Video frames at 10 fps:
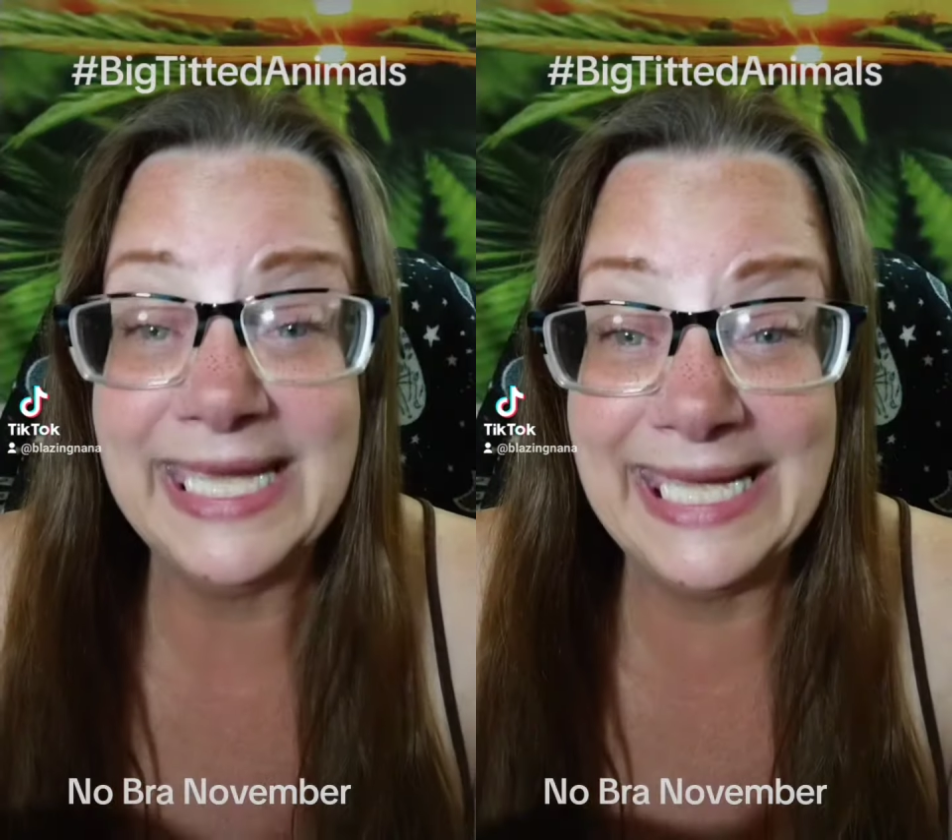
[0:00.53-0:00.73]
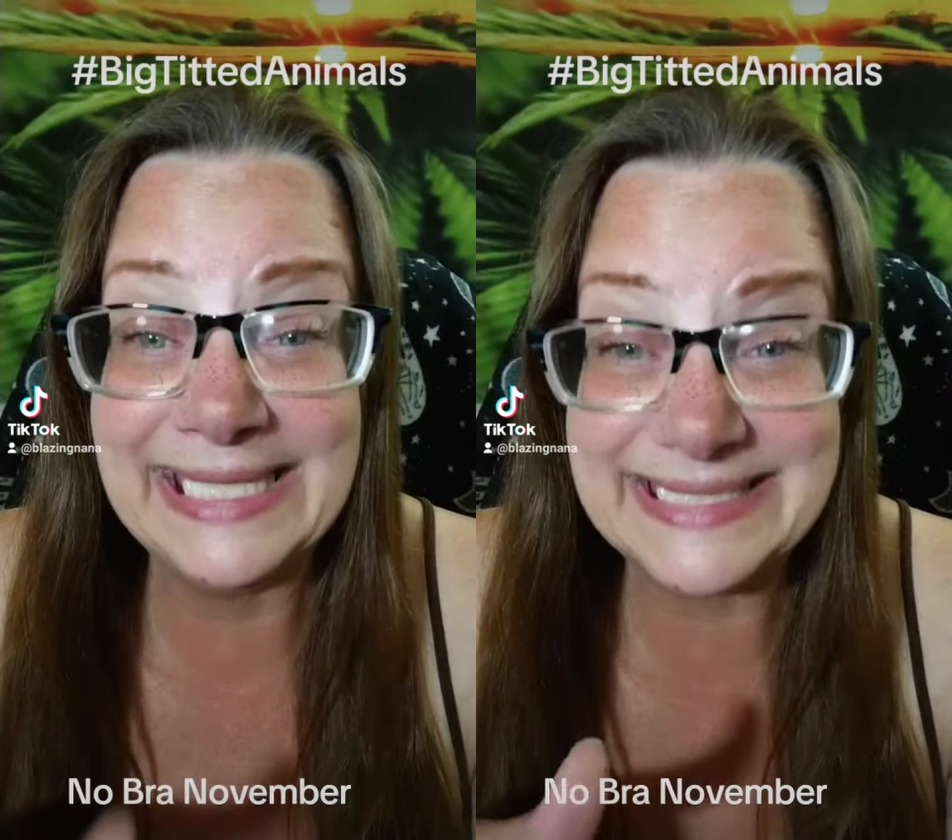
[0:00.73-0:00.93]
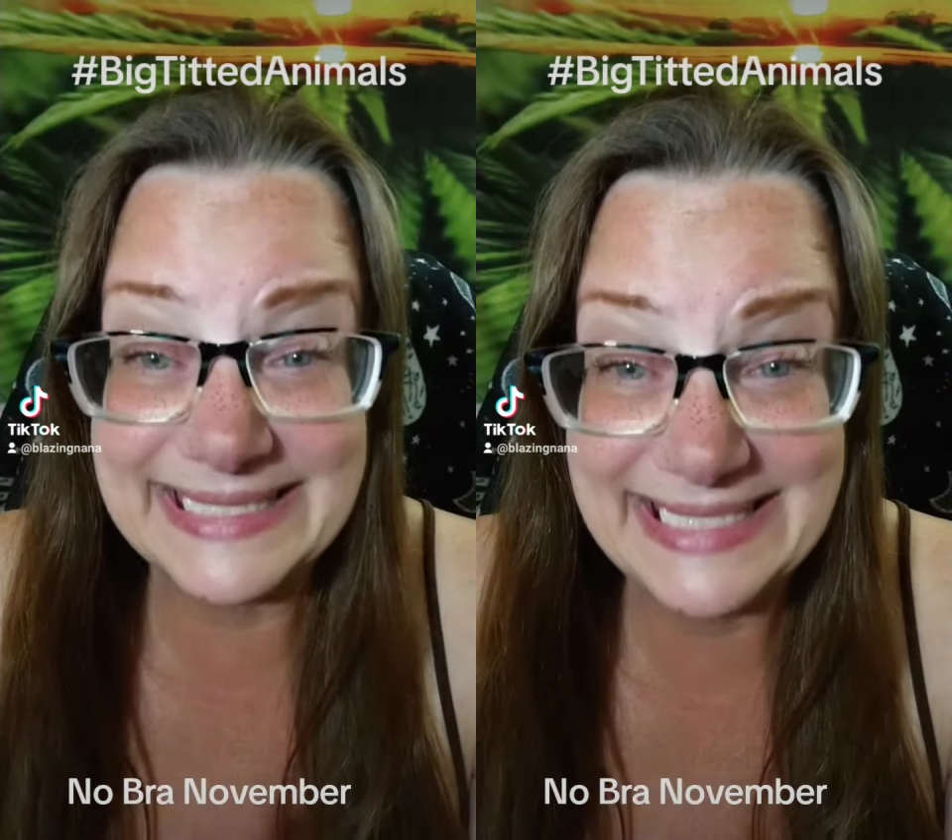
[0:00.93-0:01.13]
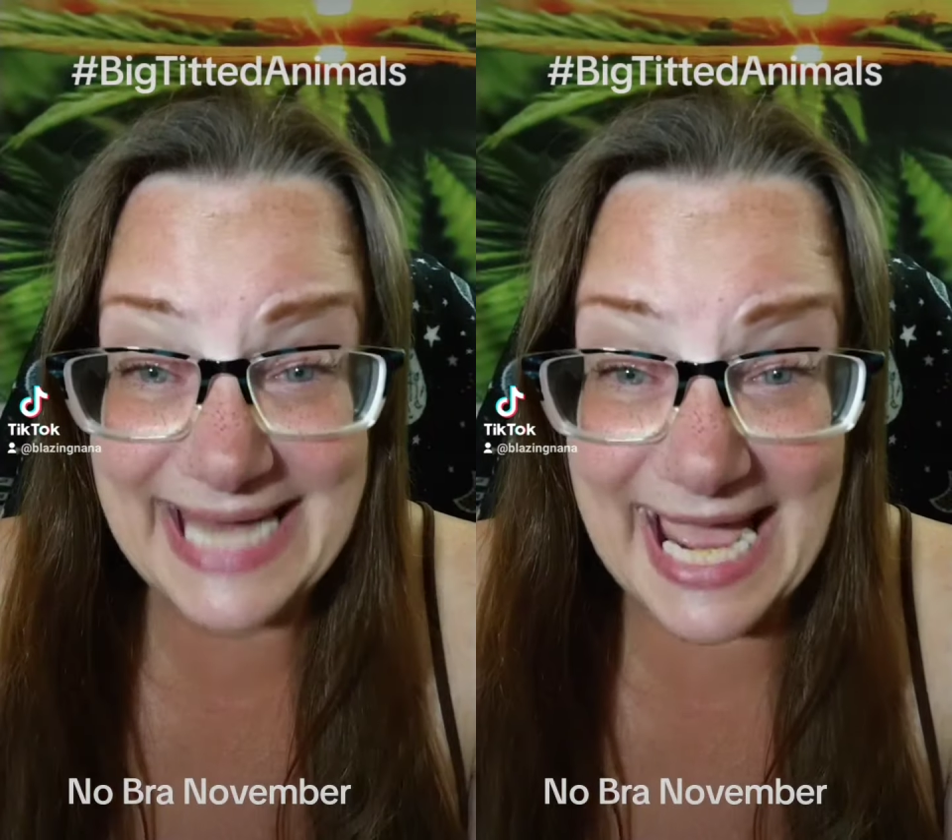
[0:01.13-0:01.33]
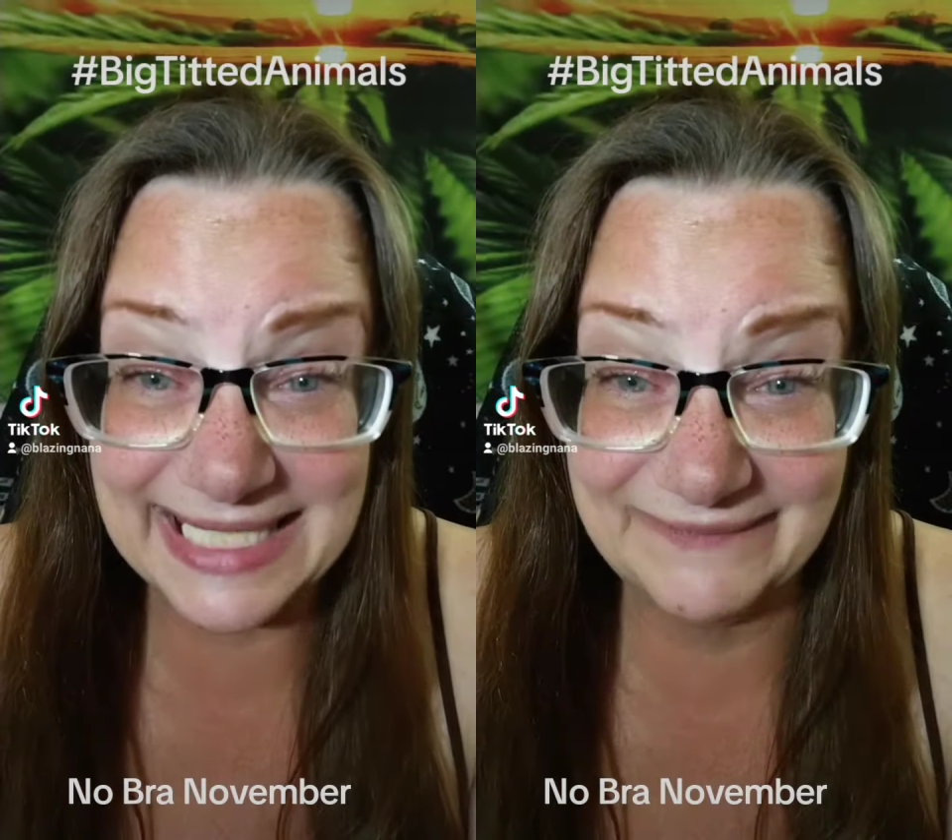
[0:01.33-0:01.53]
It's
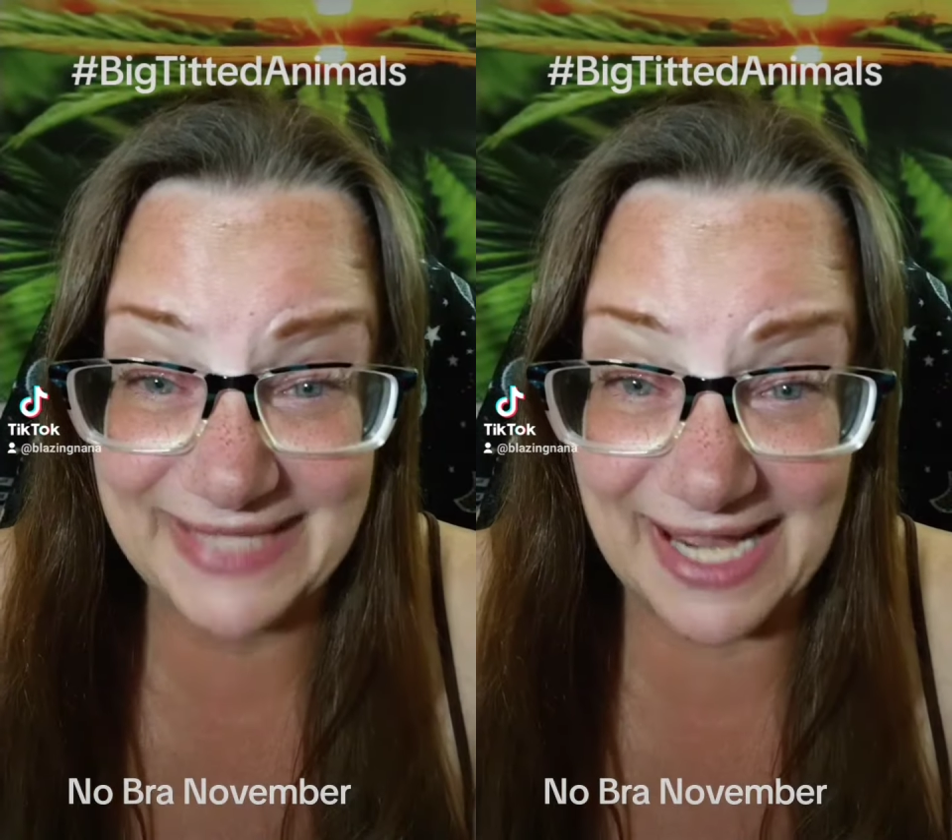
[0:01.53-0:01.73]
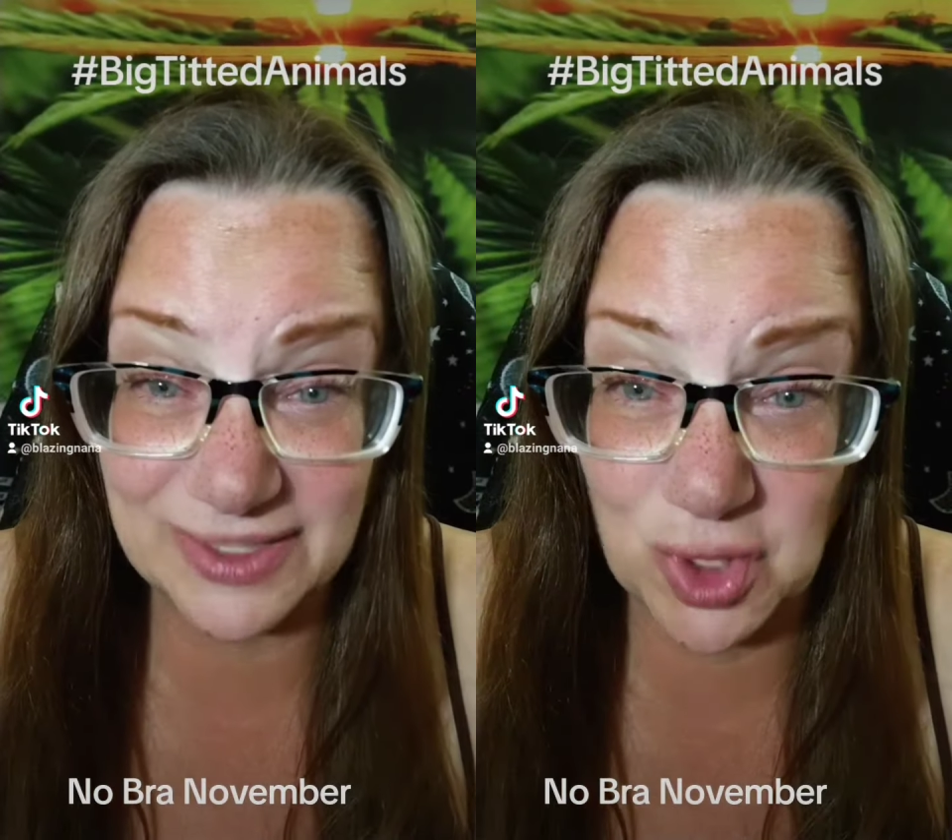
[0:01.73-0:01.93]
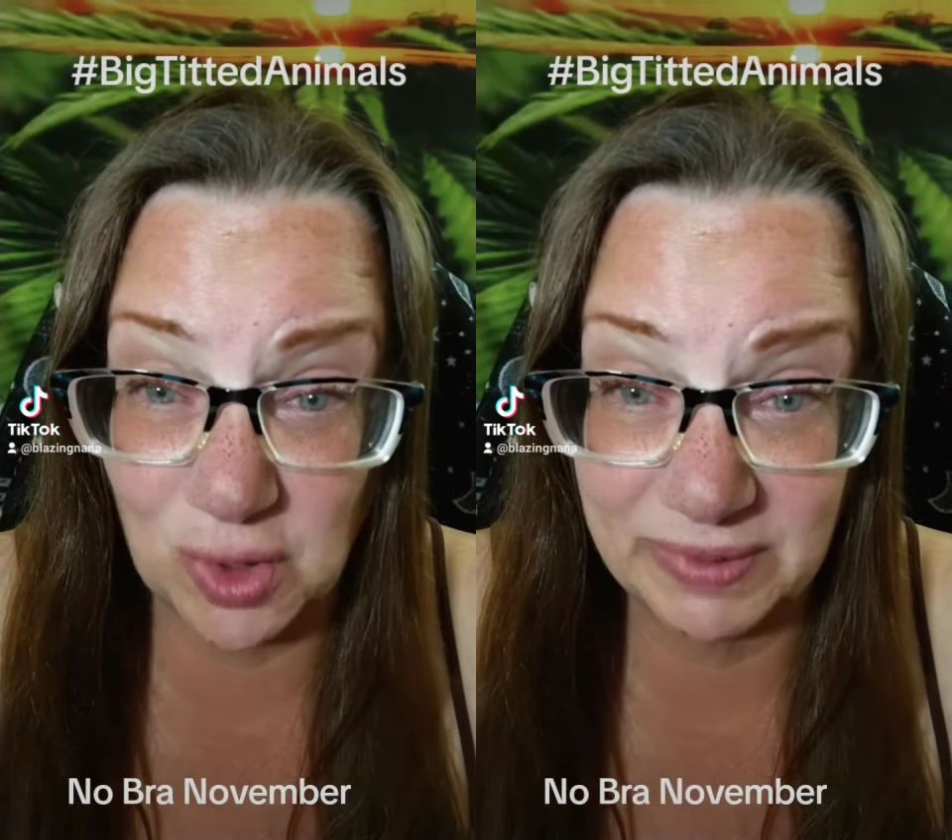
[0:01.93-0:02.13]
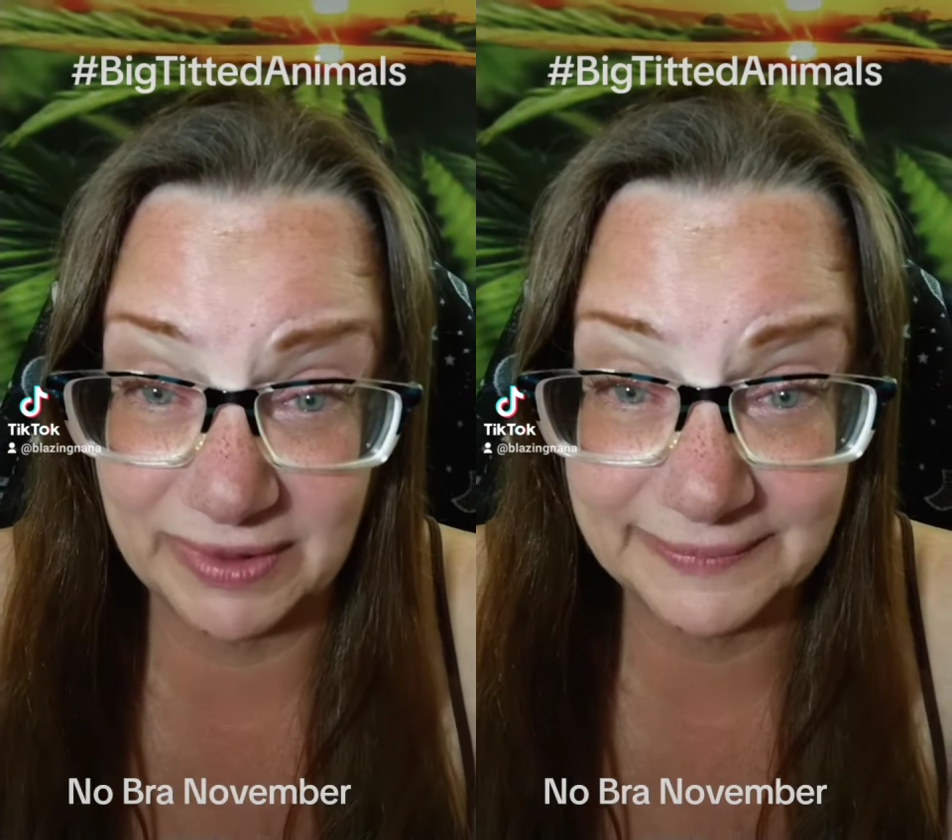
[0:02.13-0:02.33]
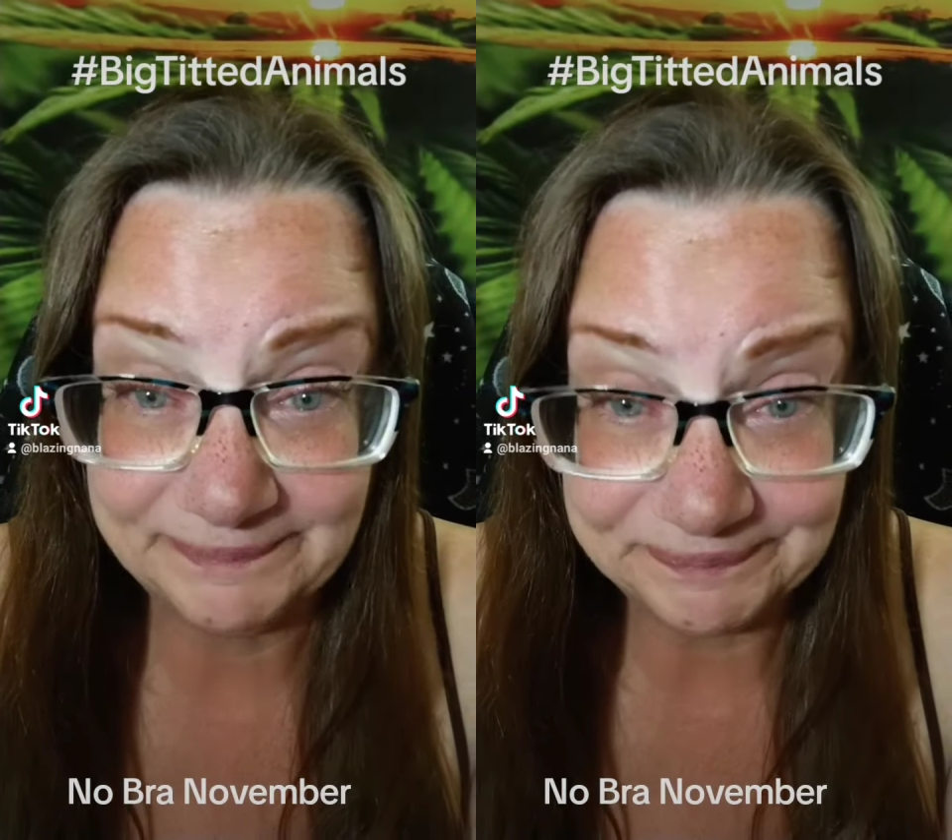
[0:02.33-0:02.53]
not even
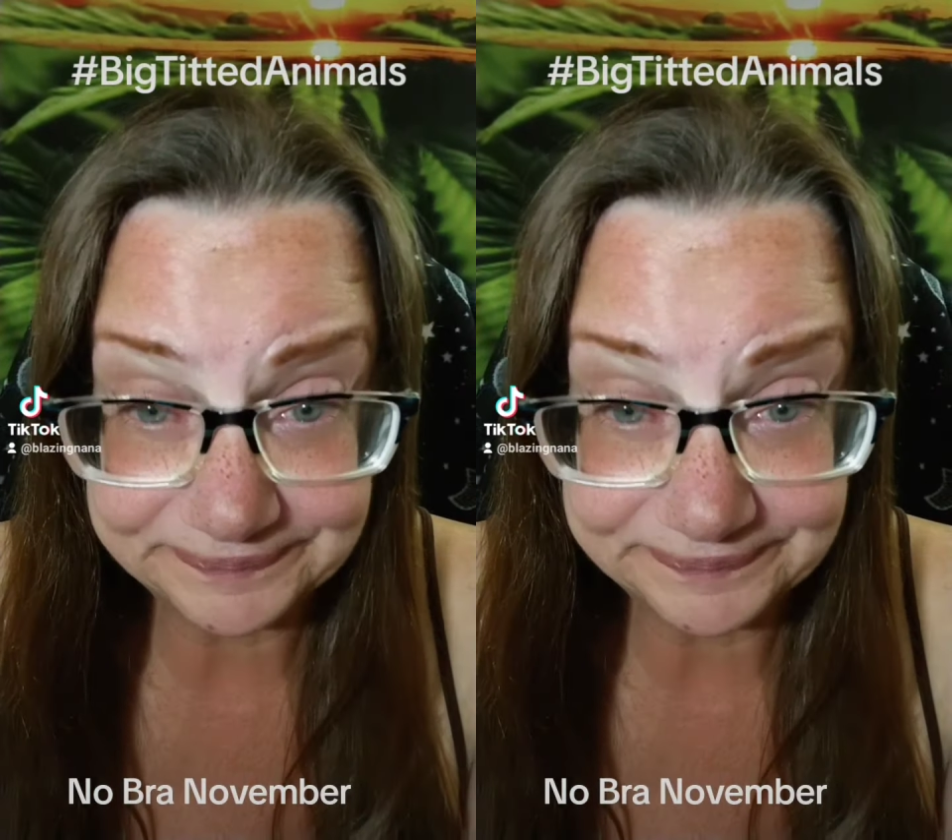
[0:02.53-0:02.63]
October.